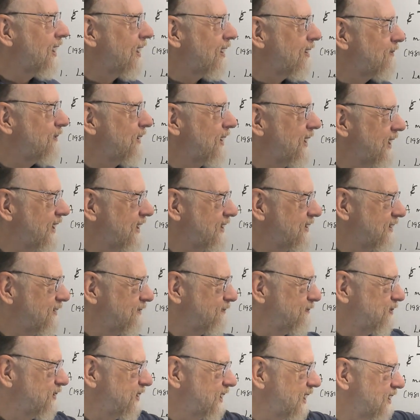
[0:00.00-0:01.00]
And the
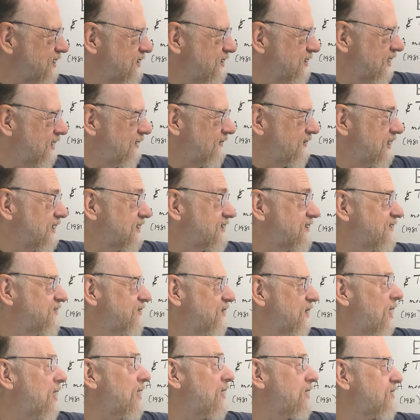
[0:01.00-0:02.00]
prediction of this
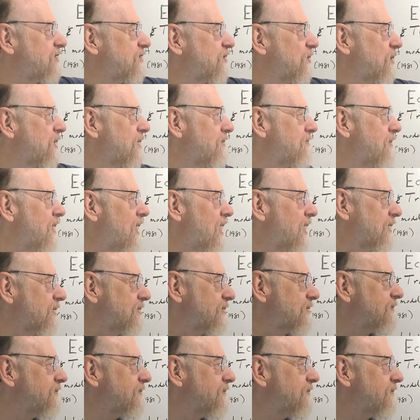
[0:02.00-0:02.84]
sort of model